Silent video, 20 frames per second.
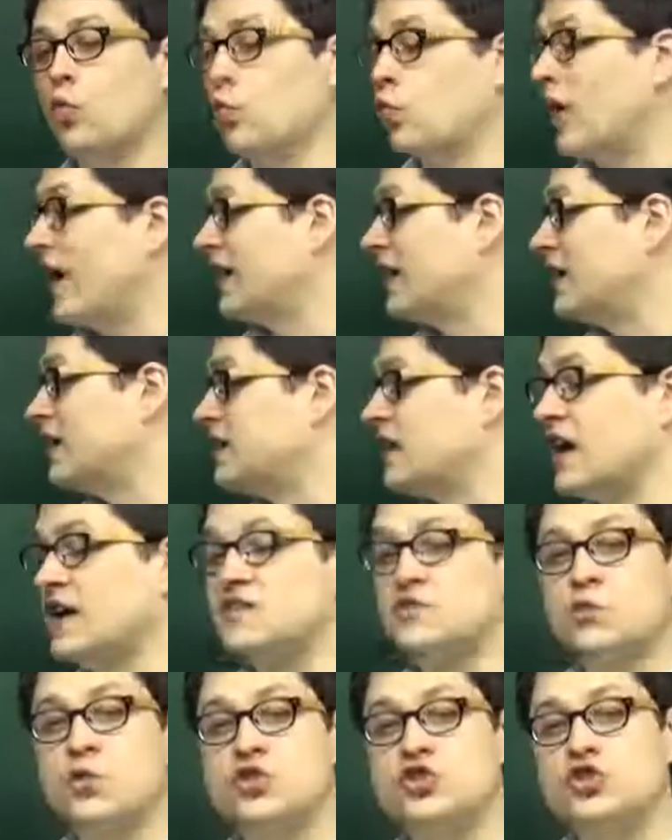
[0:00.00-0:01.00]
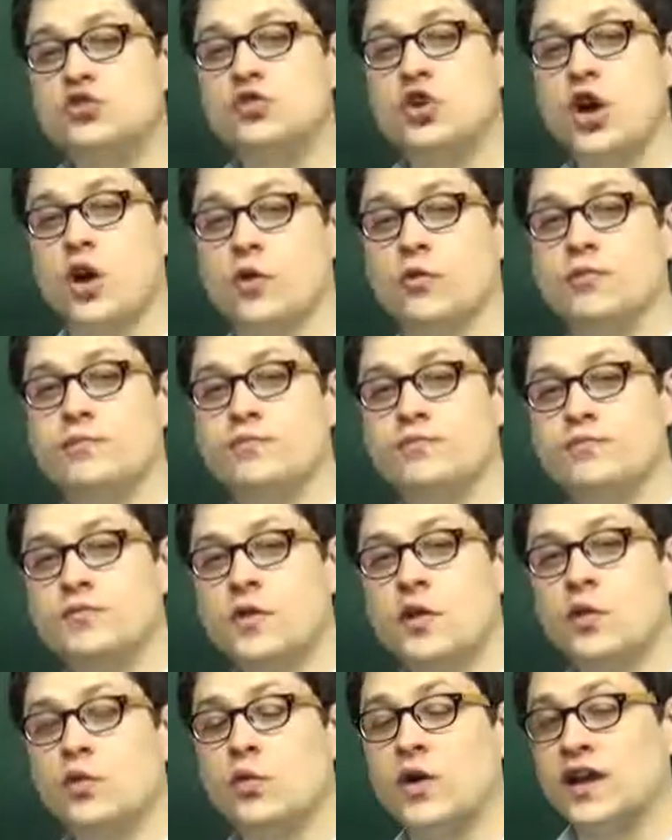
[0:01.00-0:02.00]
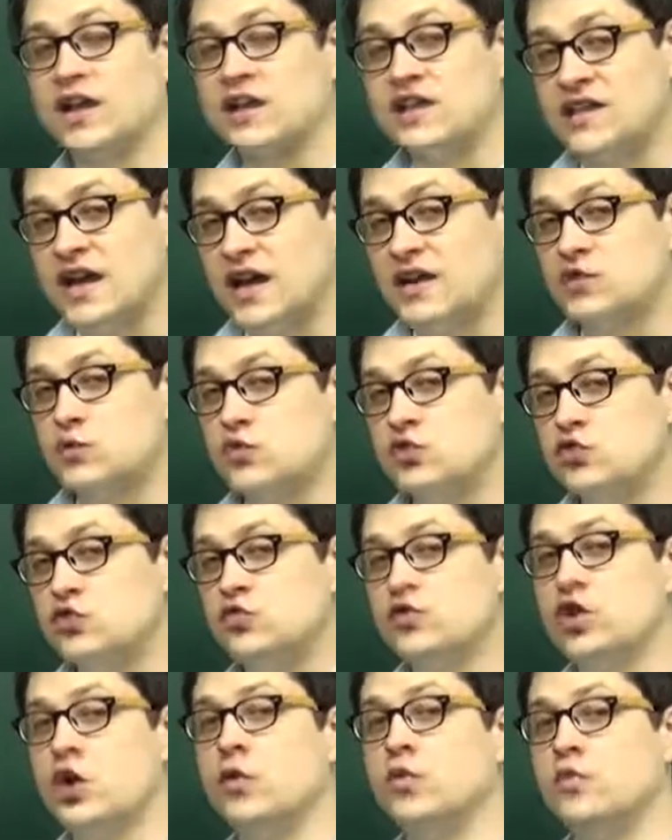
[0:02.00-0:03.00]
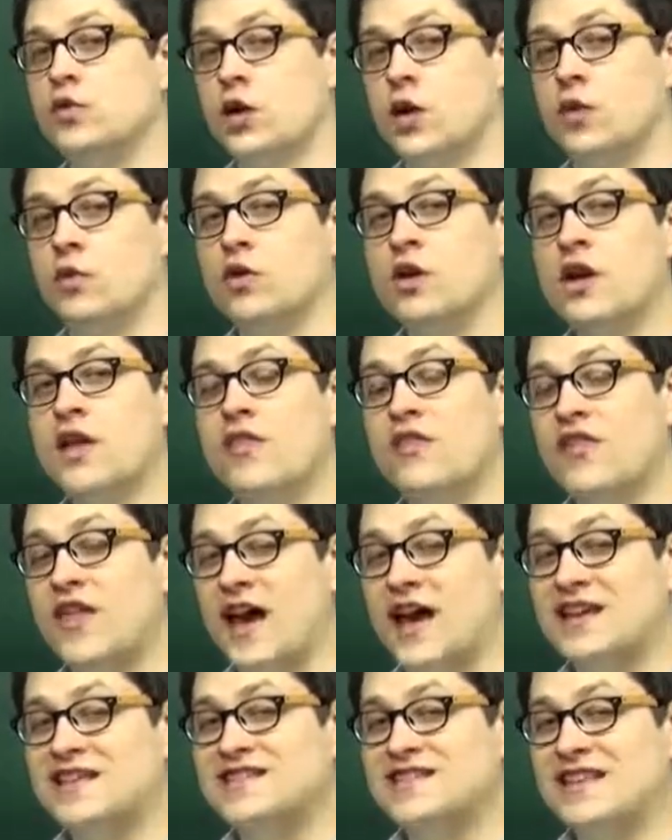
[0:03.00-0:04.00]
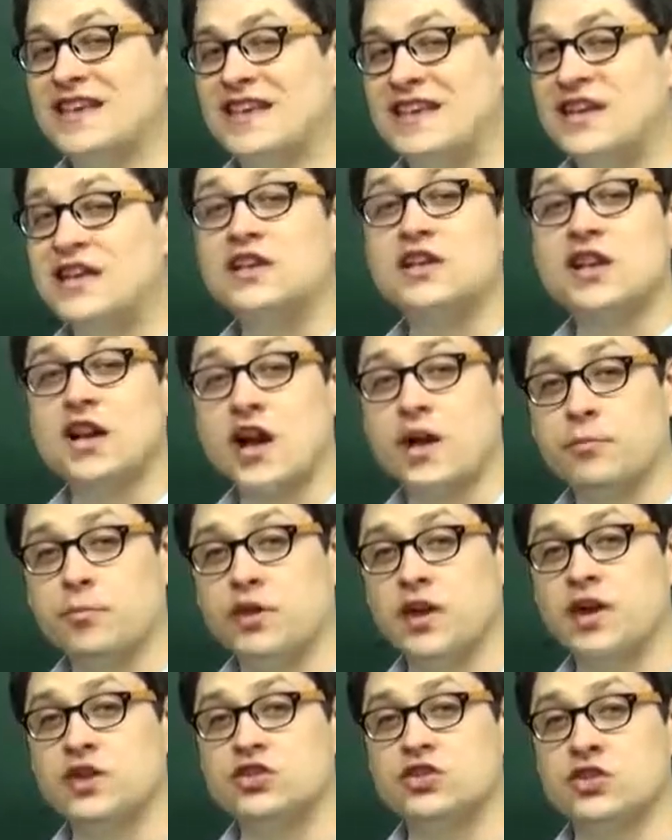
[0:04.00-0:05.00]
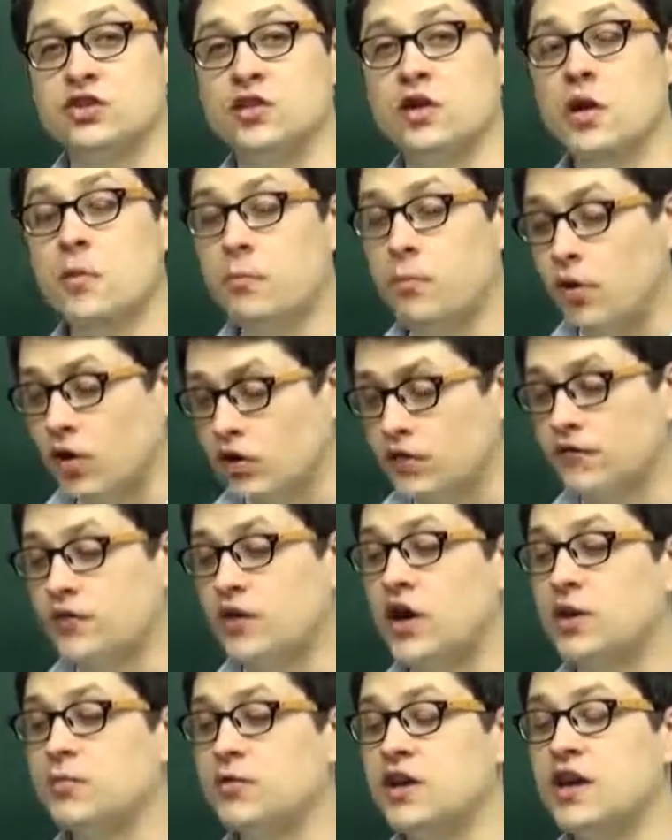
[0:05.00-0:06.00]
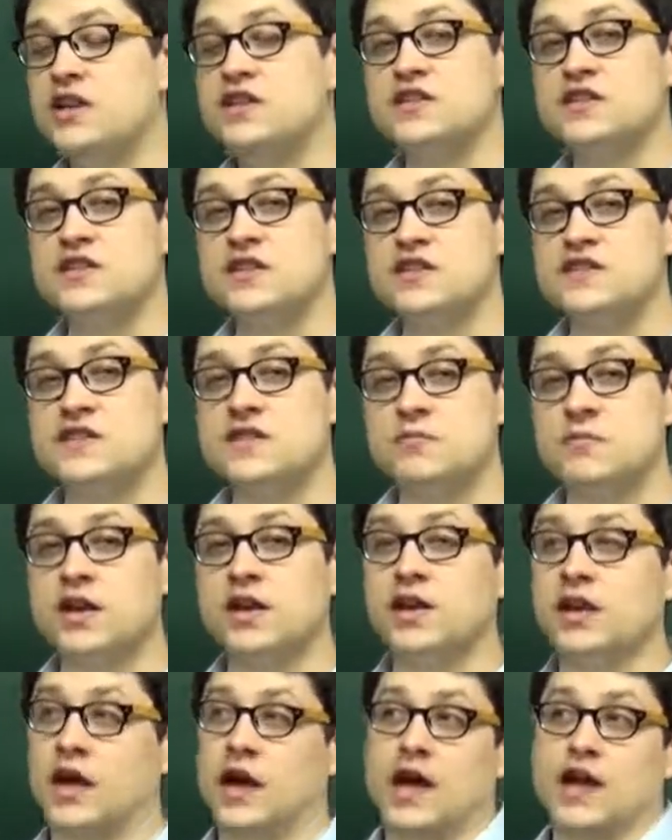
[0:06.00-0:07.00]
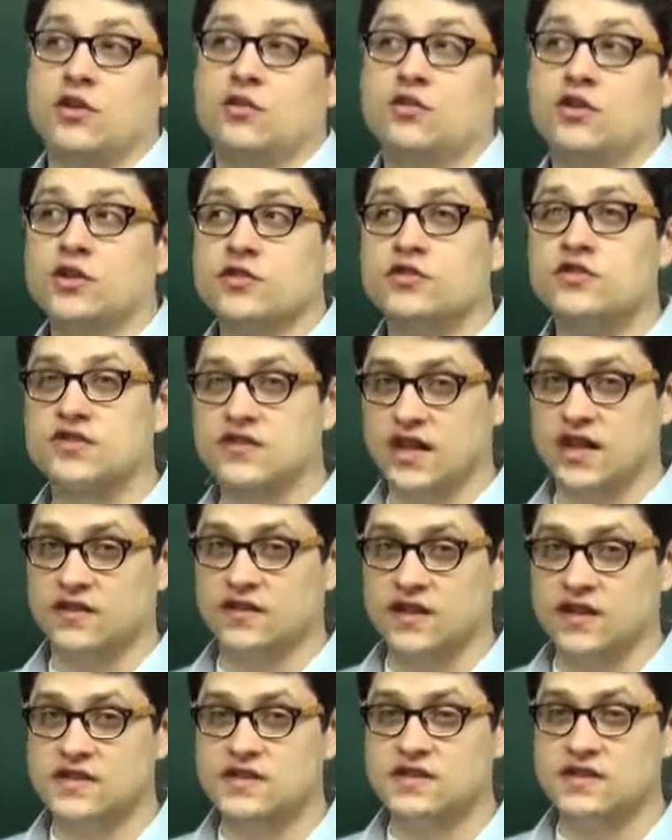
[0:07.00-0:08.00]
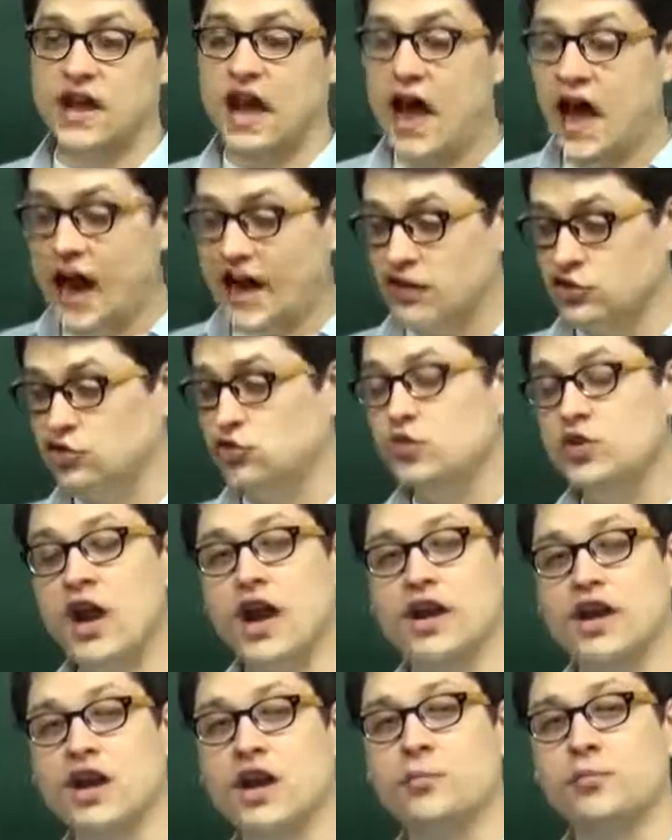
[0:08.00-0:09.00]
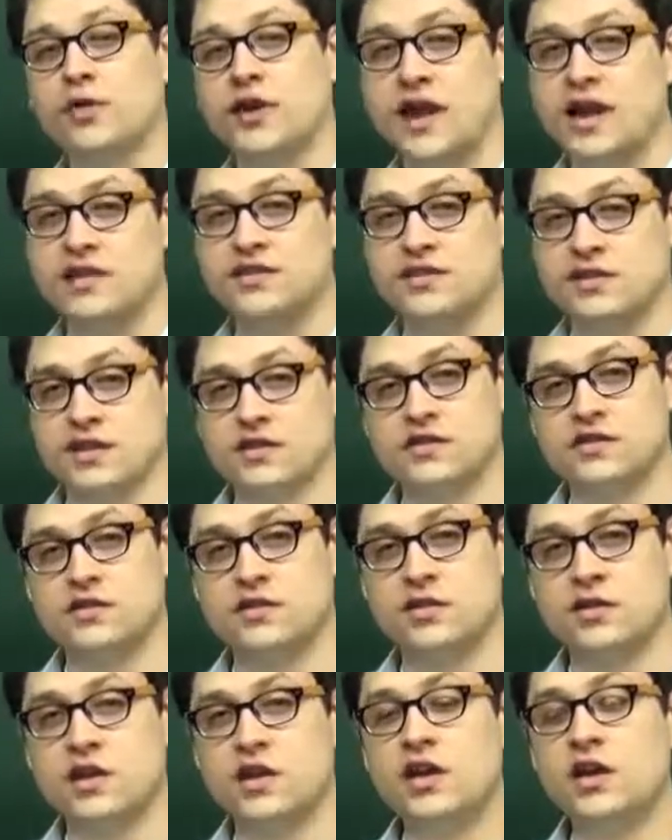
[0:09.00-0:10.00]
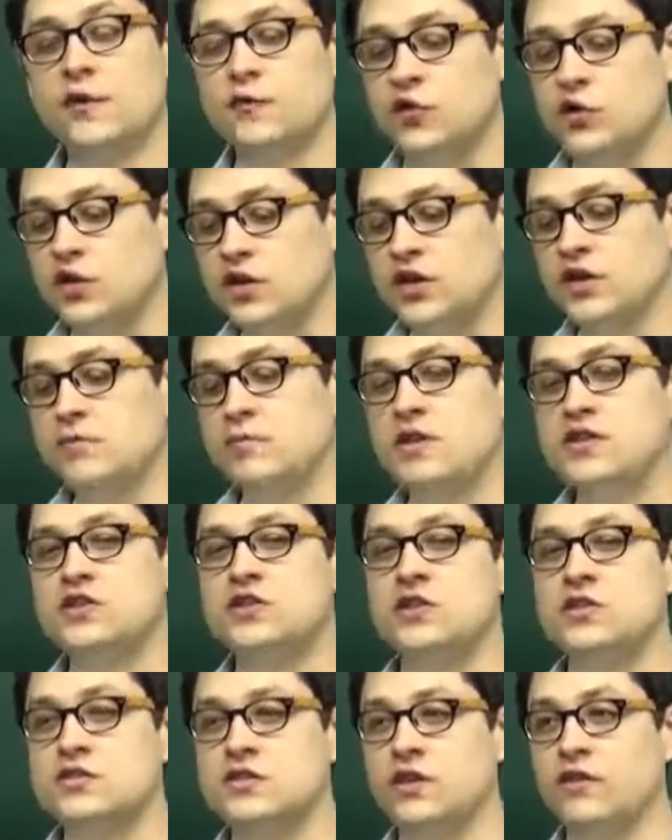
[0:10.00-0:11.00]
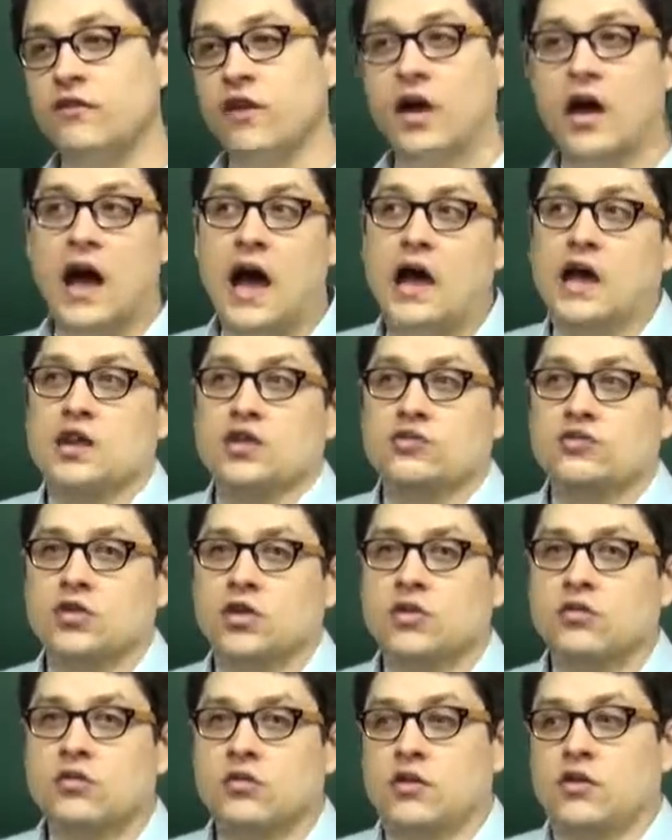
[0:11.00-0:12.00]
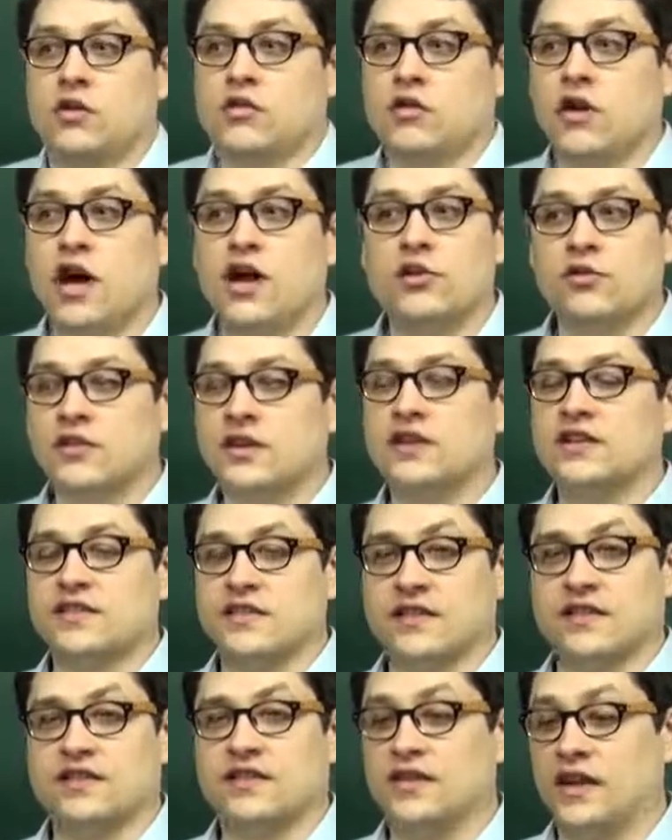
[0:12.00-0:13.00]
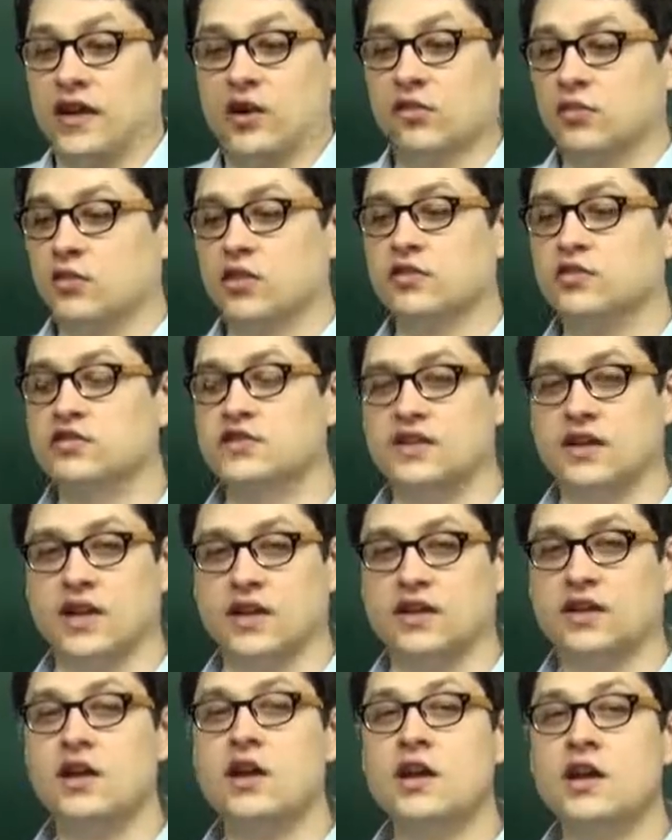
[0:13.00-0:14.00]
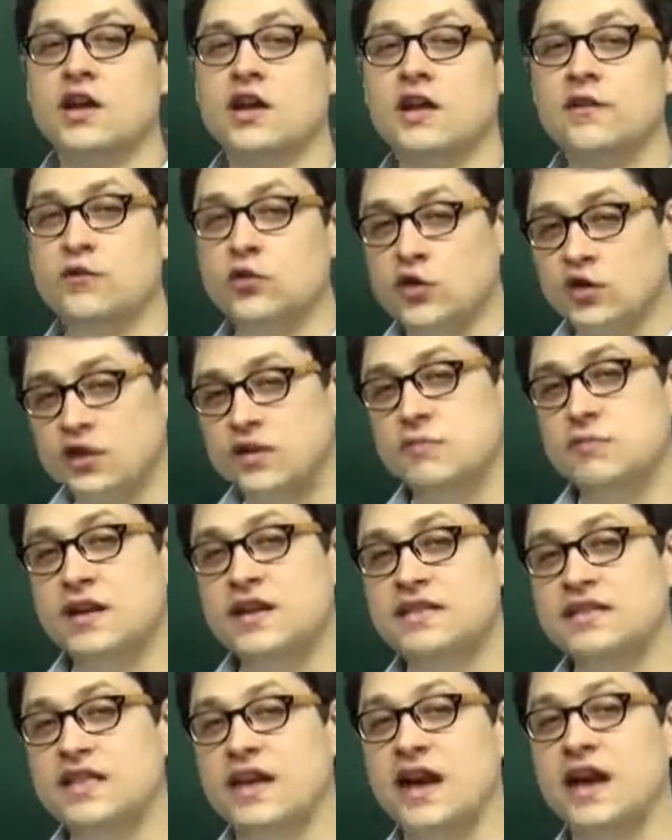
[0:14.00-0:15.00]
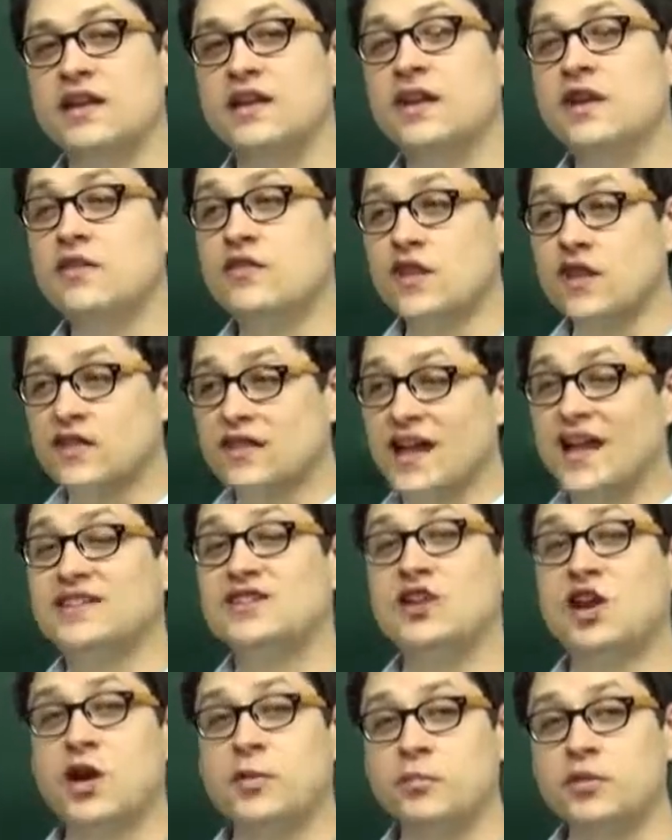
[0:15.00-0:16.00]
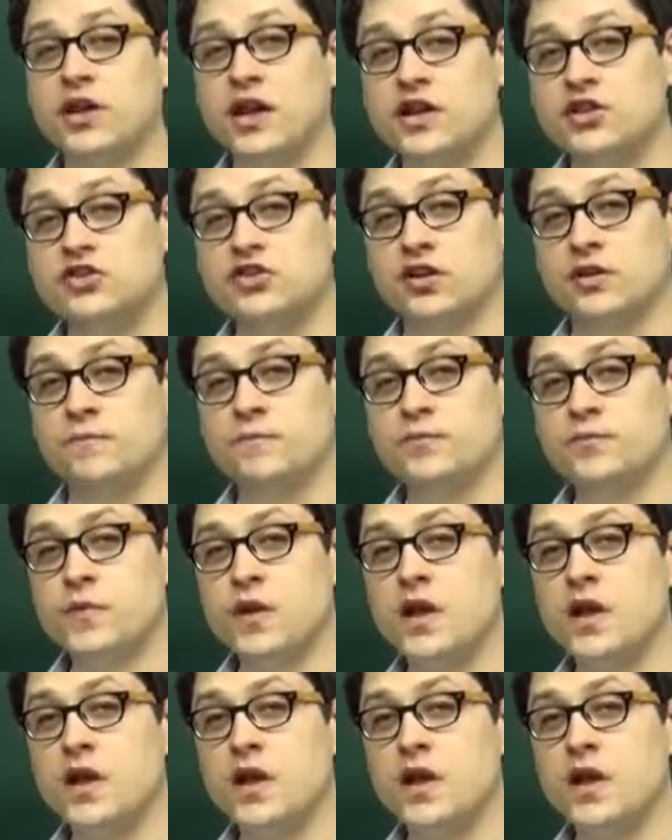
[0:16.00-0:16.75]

Recognize what you know. Recognize what you don't know that is the key to comprehension. Part of comprehension is admitting, I don't understand this. I do not comprehend this. If you could admit to yourself, I don't know. I don't get this. I don't understand. If you could admit that, then that's comprehension.